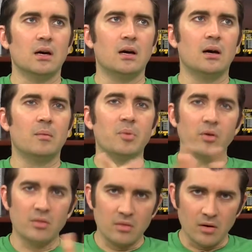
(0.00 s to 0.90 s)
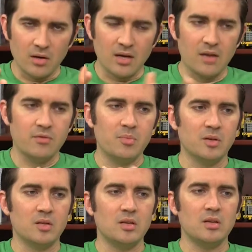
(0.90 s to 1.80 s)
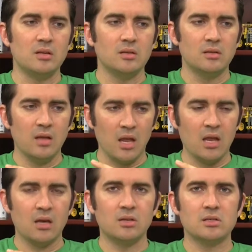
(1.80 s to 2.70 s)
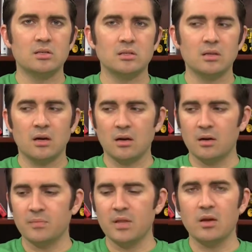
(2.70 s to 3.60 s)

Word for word: uh, both archivability and um,